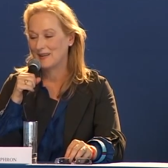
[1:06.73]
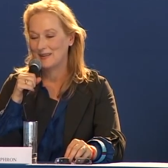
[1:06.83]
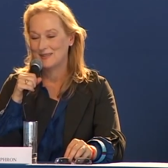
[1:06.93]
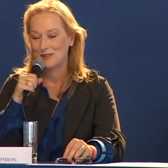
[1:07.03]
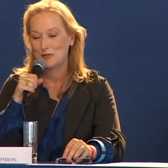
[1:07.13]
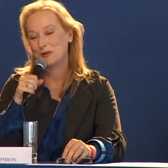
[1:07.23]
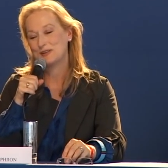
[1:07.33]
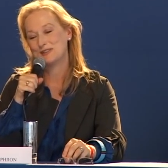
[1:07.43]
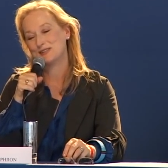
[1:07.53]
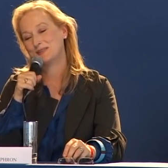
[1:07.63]
And
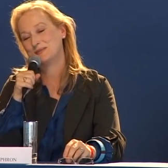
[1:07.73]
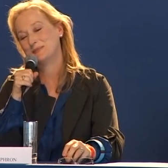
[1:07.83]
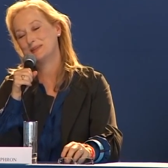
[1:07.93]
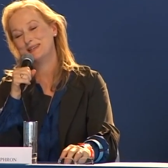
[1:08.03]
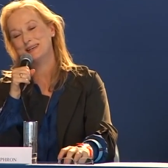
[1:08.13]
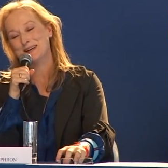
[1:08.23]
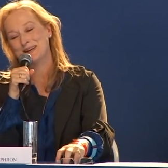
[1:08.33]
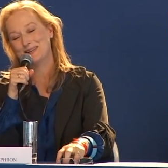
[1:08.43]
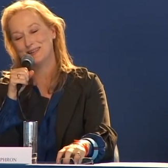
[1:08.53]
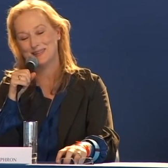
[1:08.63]
Chris
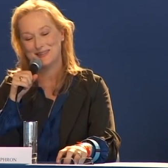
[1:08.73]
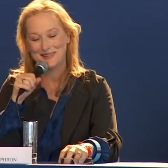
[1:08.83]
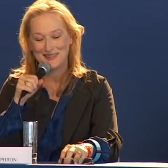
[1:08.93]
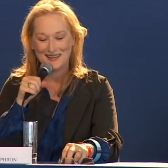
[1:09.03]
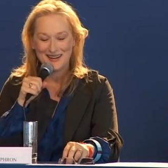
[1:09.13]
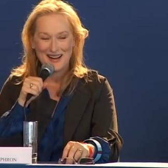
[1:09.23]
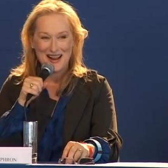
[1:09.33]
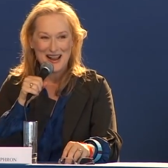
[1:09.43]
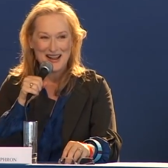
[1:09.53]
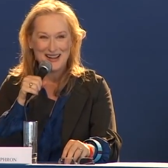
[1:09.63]
Messina here
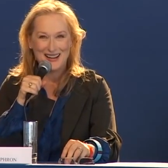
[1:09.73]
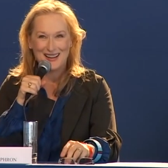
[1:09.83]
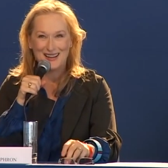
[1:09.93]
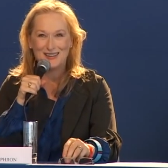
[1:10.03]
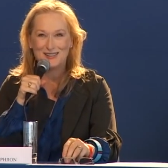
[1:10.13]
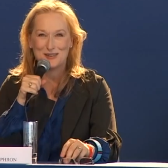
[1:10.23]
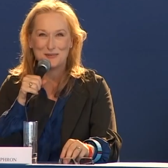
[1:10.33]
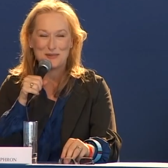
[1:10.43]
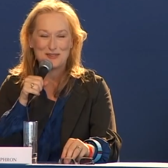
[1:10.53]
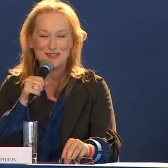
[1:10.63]
eats it
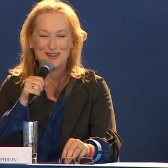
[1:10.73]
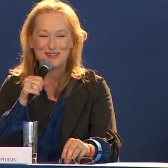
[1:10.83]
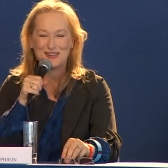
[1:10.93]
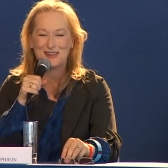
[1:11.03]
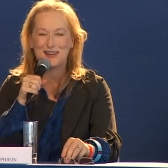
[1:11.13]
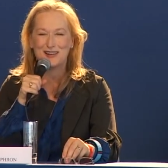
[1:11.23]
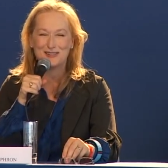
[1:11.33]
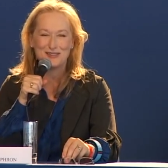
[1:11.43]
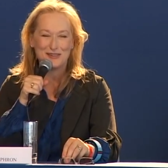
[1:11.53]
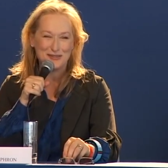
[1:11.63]
with such
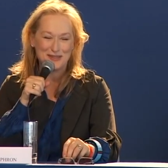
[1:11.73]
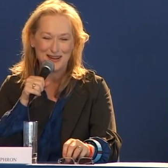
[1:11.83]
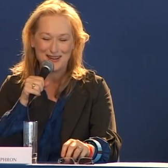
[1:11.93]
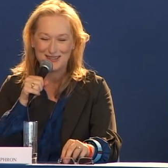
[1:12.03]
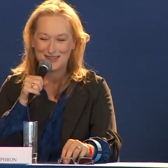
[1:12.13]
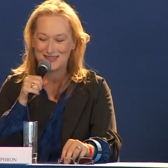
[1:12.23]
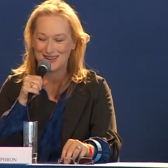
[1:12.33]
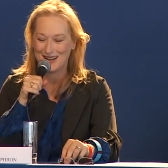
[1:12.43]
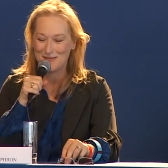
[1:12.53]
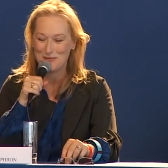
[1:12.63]
gusto that I just,
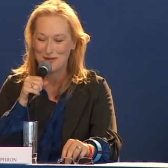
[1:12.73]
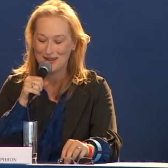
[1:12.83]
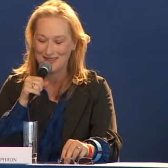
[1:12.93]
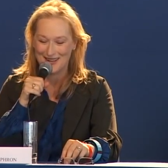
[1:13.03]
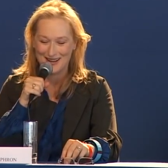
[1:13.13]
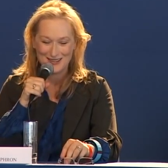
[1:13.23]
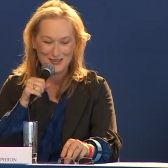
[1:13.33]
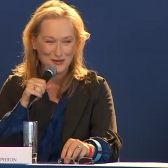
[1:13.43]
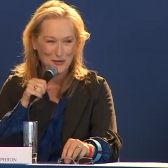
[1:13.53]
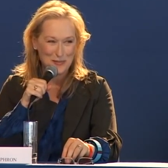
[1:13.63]
I wanted that
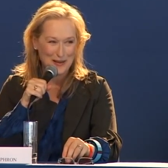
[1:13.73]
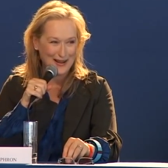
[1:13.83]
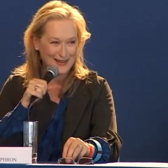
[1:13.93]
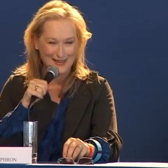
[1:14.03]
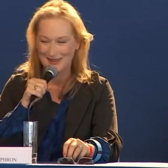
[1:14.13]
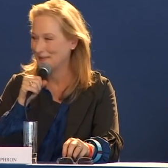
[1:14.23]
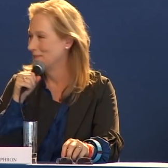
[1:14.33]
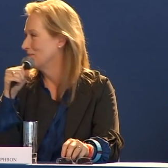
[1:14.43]
so badly.